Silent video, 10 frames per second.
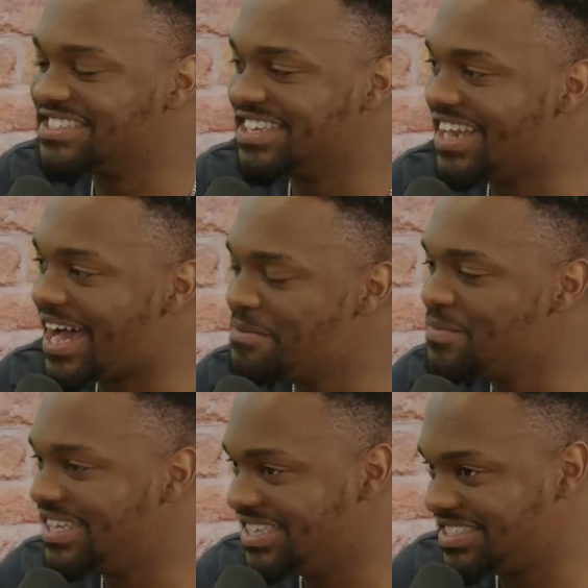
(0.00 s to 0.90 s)
So then how
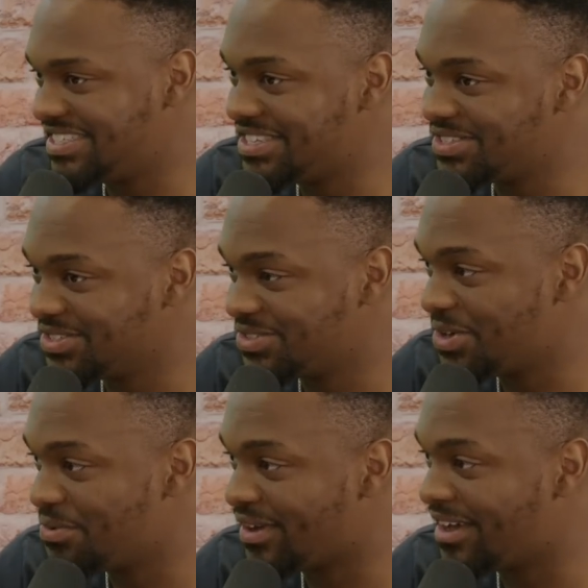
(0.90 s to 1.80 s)
many assists does
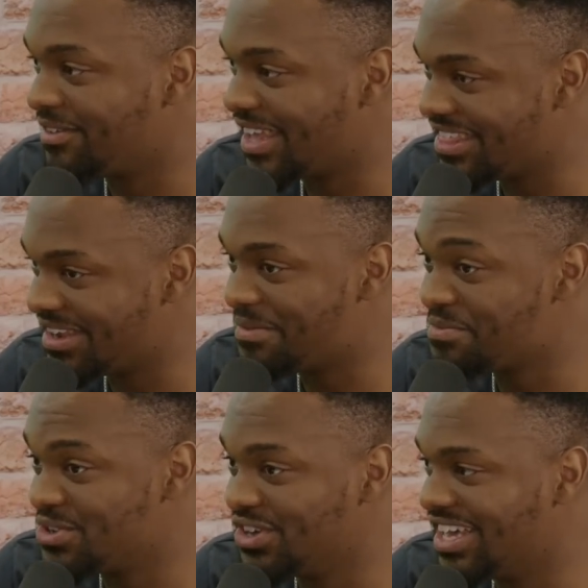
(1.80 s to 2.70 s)
Toby have? Get the
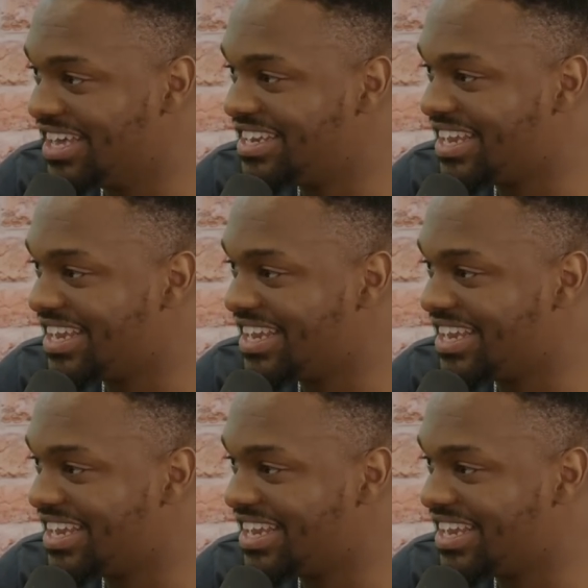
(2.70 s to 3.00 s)
number in your head.